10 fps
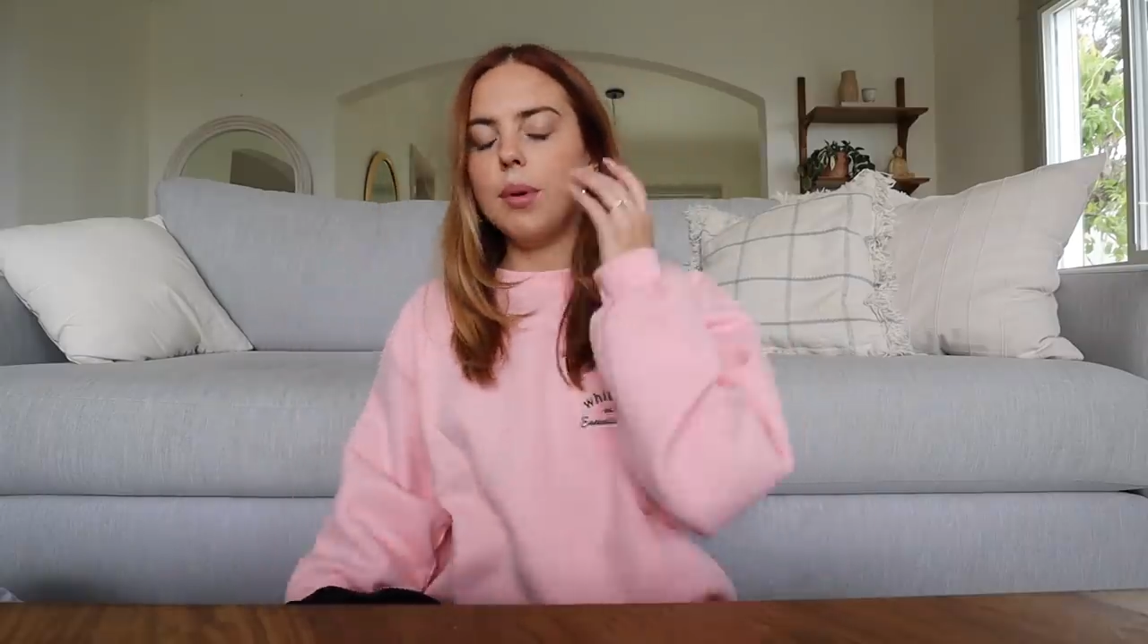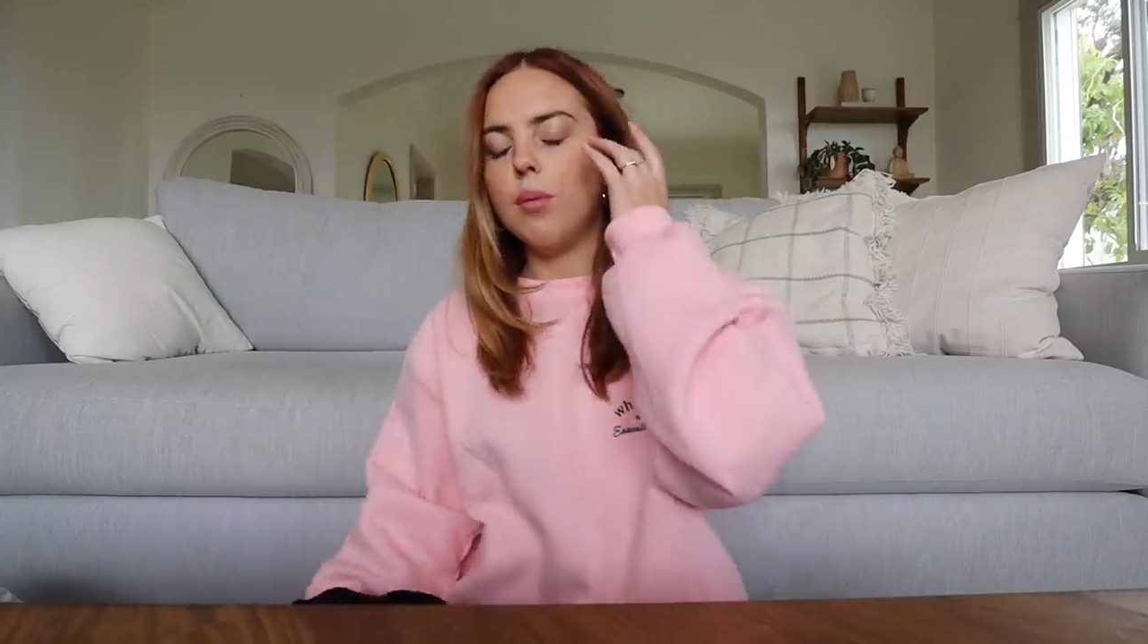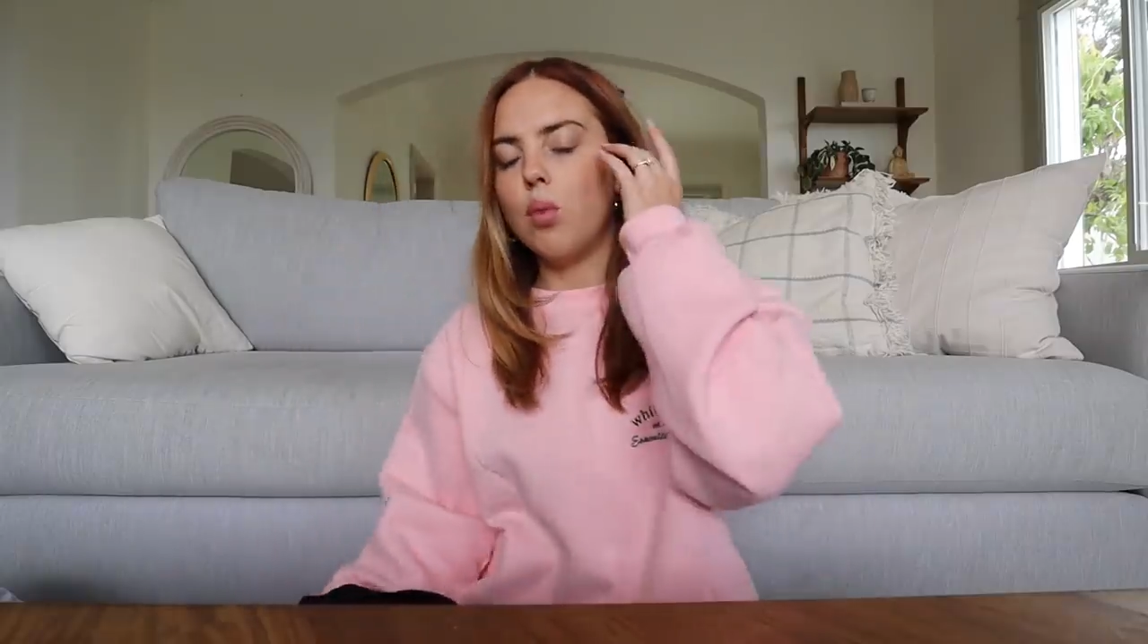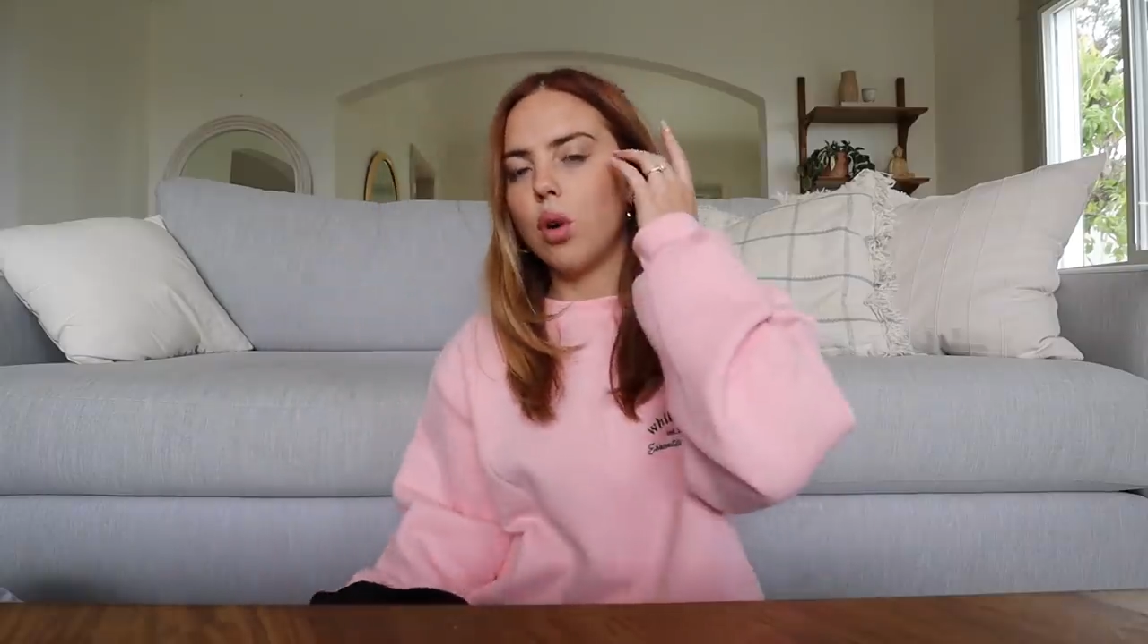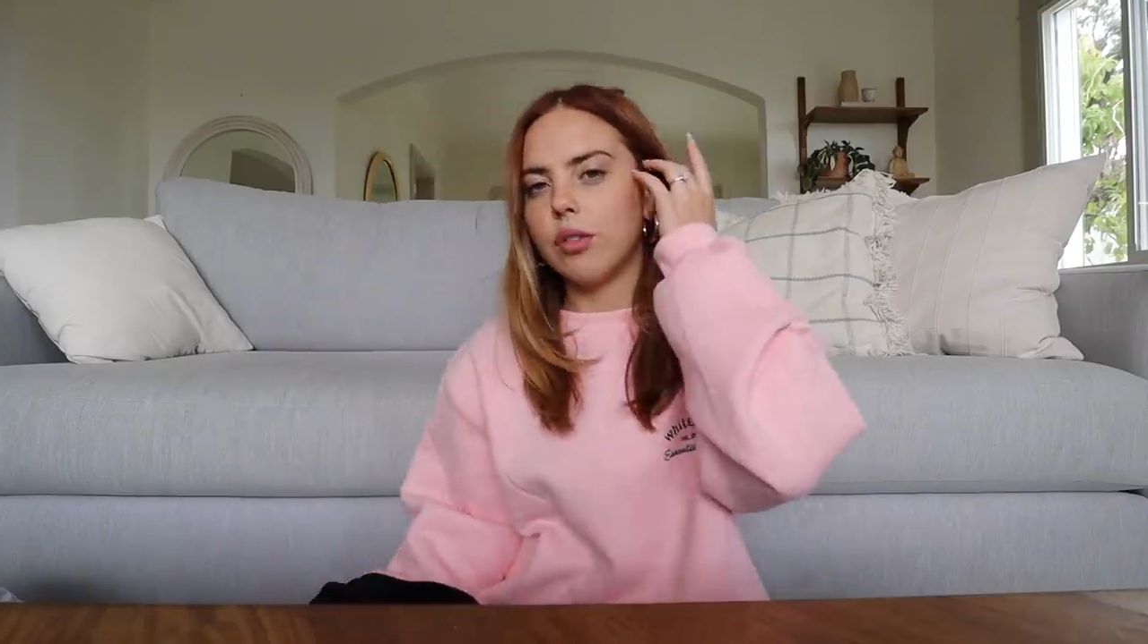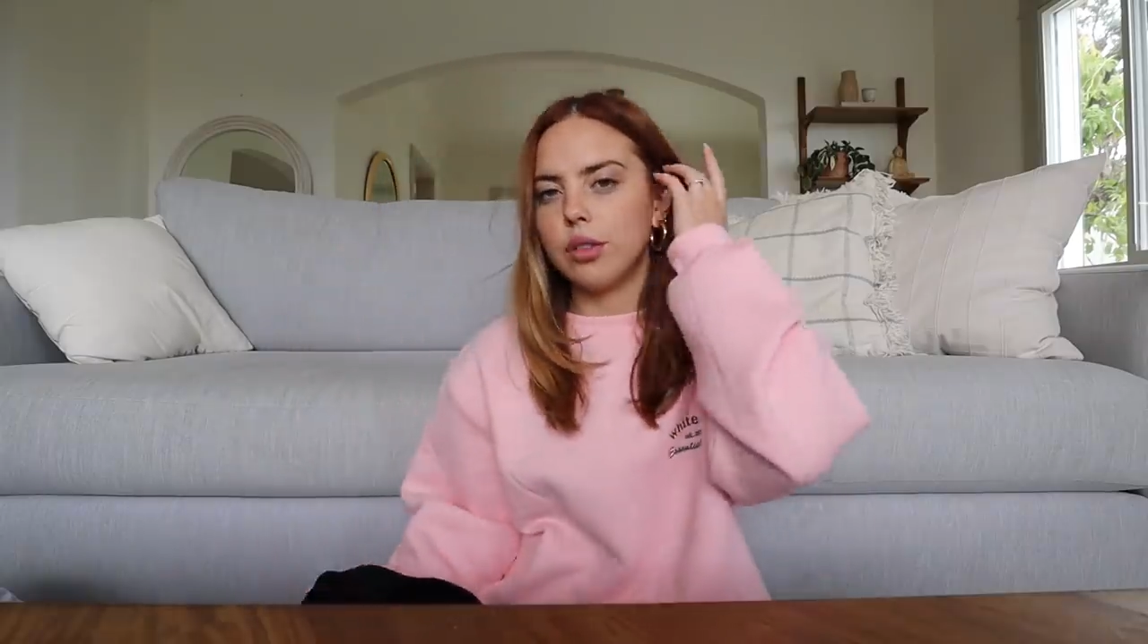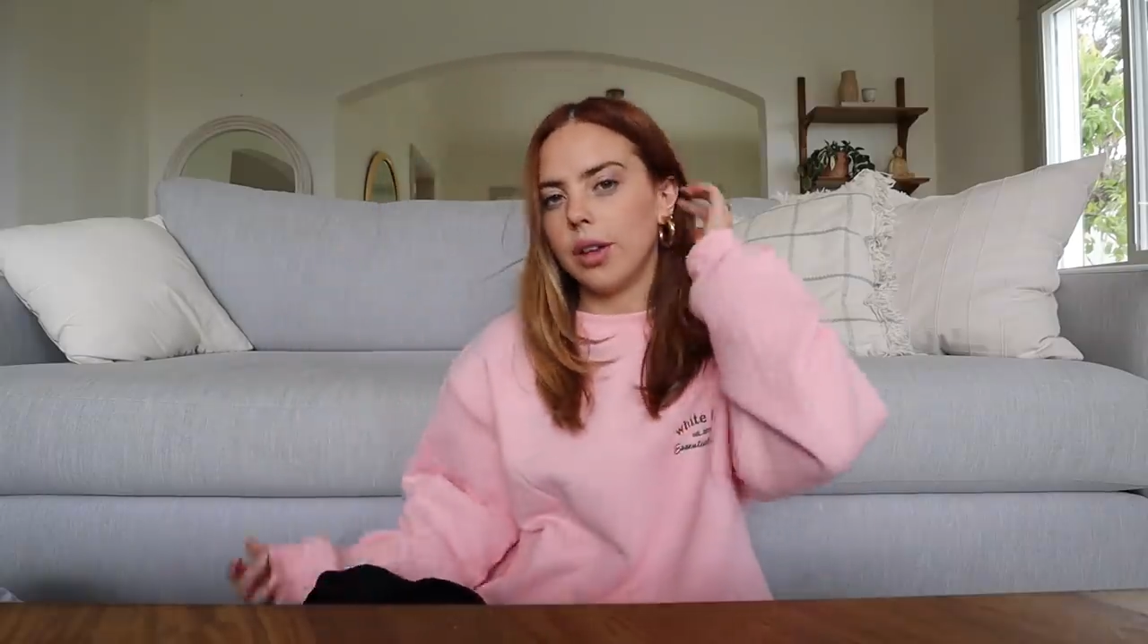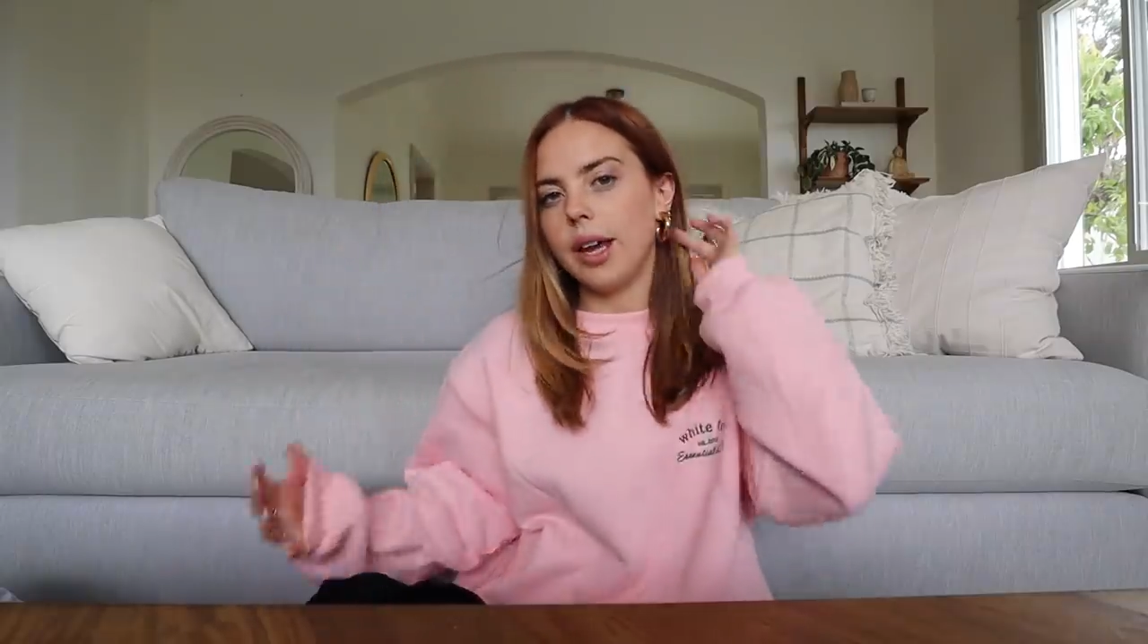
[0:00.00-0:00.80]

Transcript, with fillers: but more for